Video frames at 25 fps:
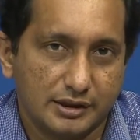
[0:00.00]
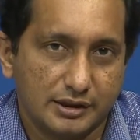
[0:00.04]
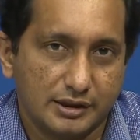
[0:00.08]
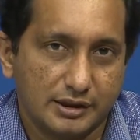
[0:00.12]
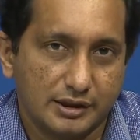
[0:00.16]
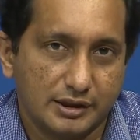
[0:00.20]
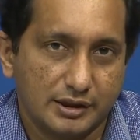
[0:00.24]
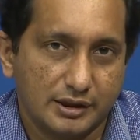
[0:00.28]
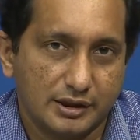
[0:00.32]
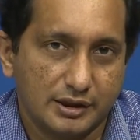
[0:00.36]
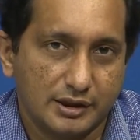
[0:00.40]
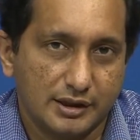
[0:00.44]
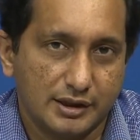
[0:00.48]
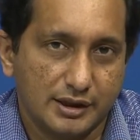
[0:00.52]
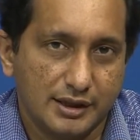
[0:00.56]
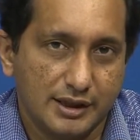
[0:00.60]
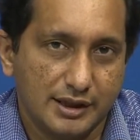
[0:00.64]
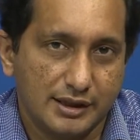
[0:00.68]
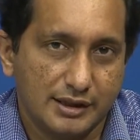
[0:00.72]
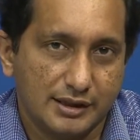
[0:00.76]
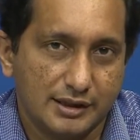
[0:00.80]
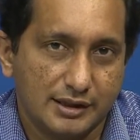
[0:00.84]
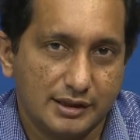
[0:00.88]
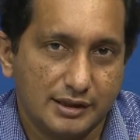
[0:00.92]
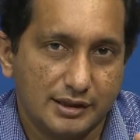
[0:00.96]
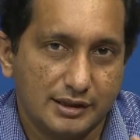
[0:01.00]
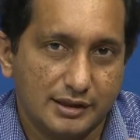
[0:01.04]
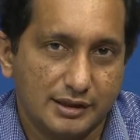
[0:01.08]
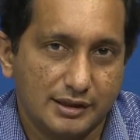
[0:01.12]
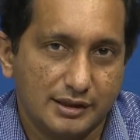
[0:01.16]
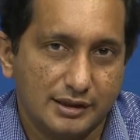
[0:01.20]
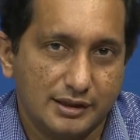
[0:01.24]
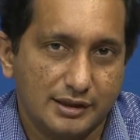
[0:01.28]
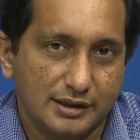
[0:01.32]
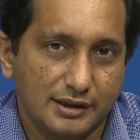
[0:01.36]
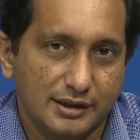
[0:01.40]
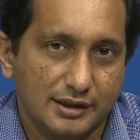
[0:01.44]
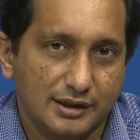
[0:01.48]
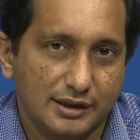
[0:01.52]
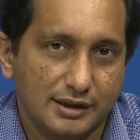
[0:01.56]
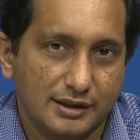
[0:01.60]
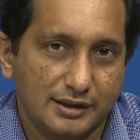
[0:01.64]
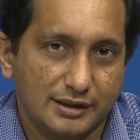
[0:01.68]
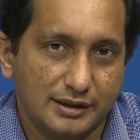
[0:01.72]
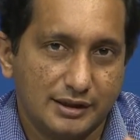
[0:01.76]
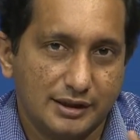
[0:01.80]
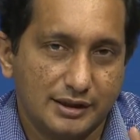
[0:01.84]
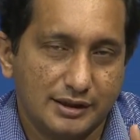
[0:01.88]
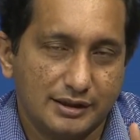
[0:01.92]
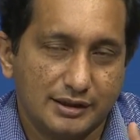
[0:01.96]
uh, it it
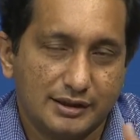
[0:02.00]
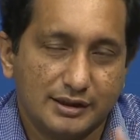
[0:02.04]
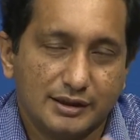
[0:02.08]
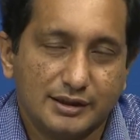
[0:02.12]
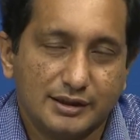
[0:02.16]
it